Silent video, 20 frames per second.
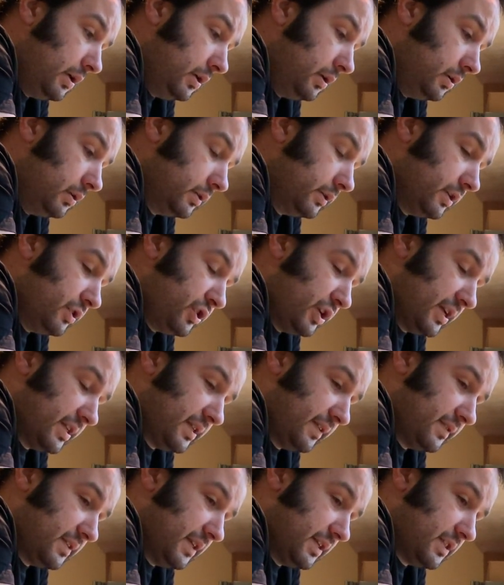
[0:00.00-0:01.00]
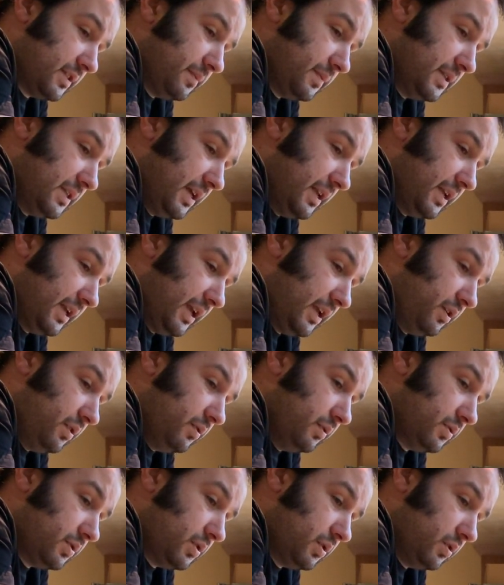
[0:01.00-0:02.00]
digestive system is going to get
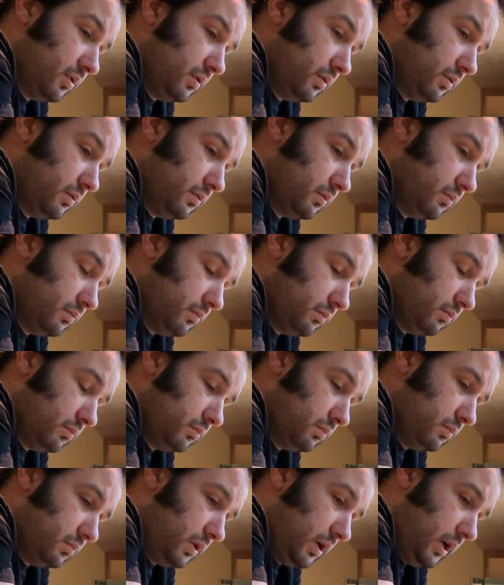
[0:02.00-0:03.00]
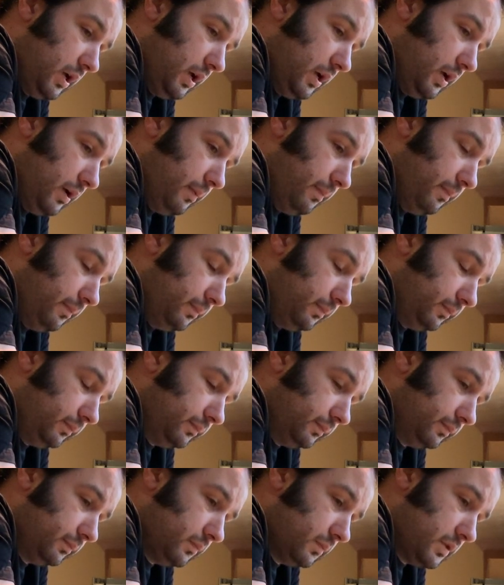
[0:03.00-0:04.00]
used to um,
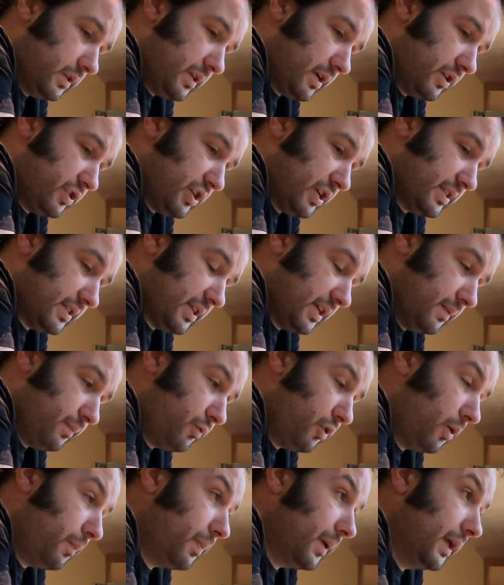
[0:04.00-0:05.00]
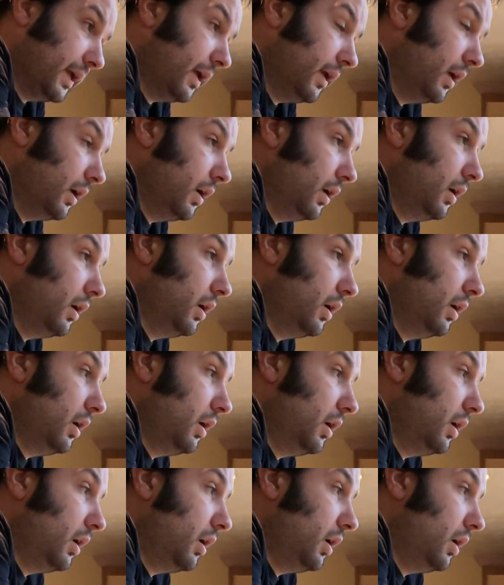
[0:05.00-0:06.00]
to digesting it properly
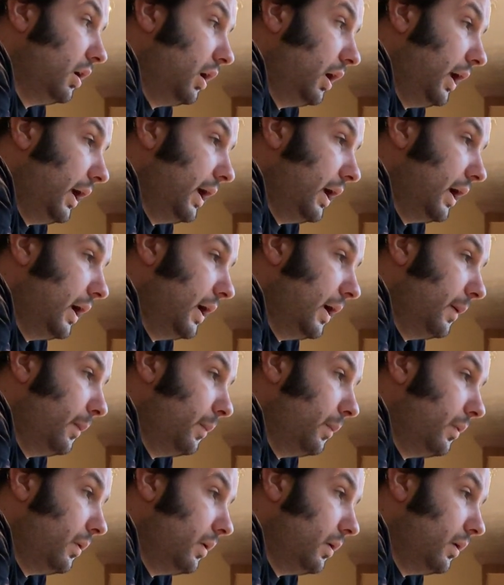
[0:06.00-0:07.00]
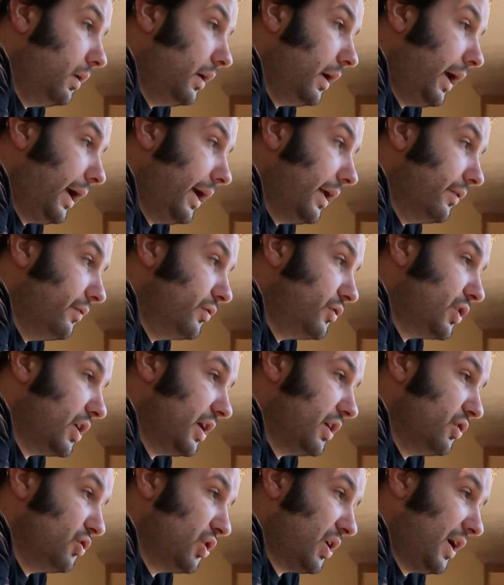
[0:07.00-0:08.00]
um, and
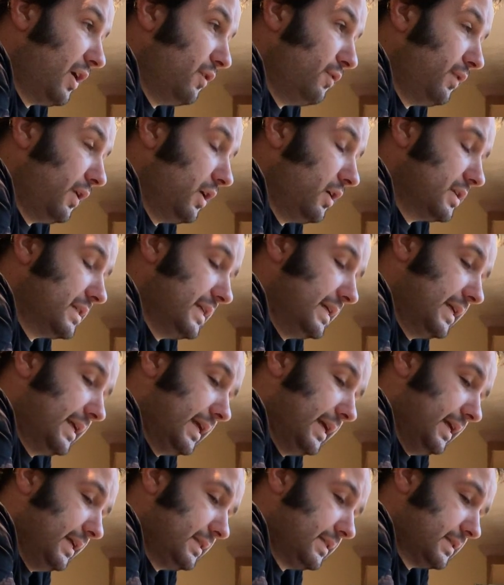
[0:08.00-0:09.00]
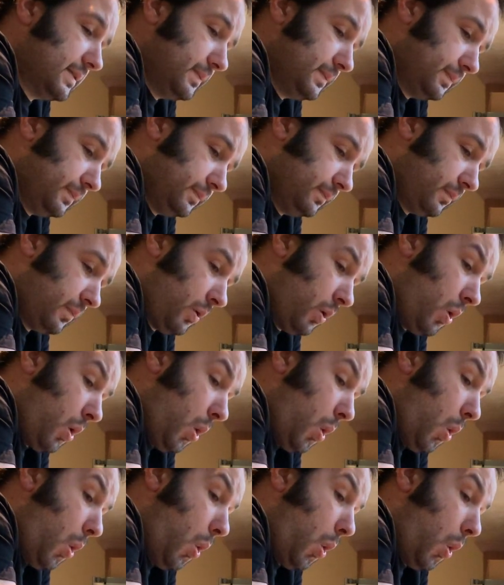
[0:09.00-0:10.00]
change how farty it gets.
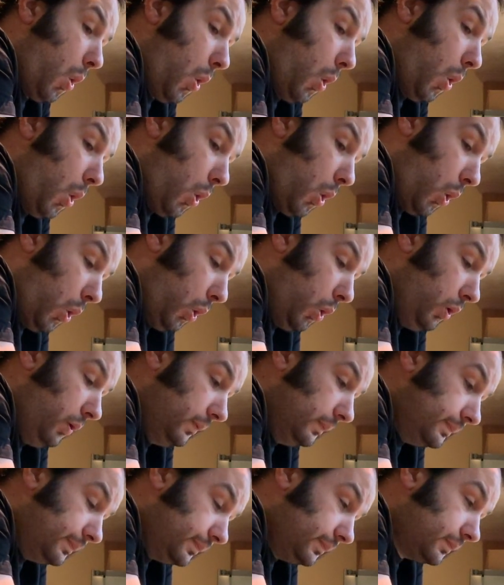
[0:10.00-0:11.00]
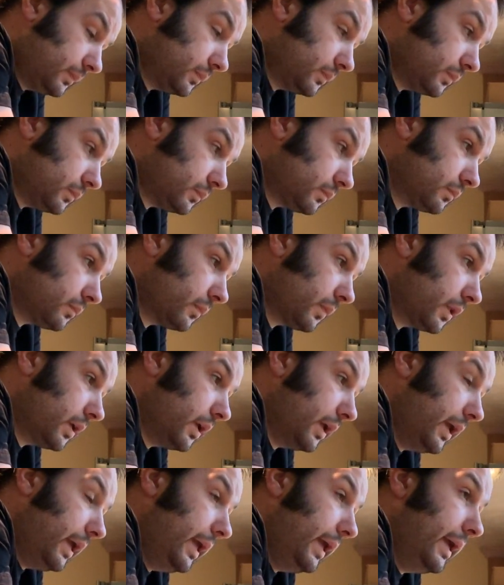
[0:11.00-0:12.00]
Or
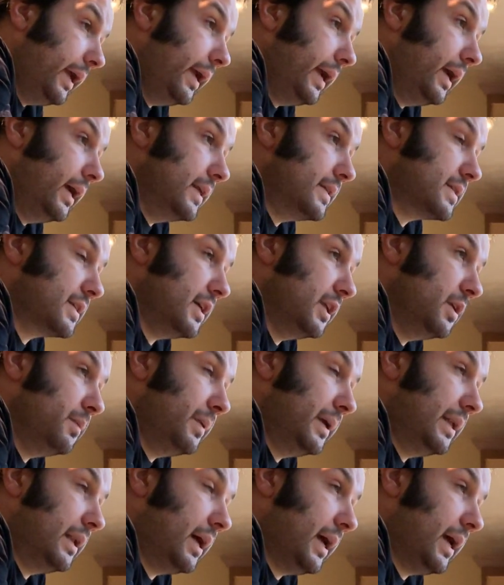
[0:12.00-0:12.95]
it's going to be